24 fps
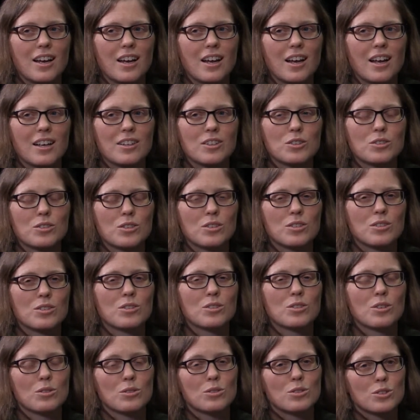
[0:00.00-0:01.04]

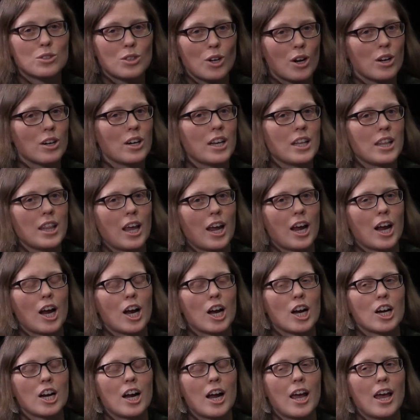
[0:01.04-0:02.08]
so starting
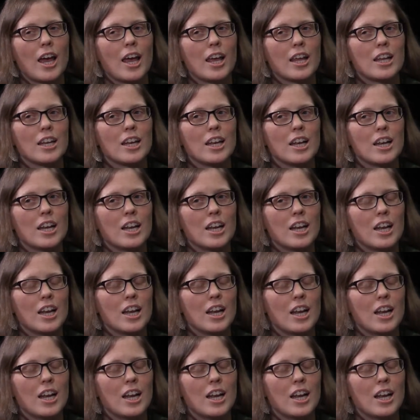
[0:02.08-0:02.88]
there and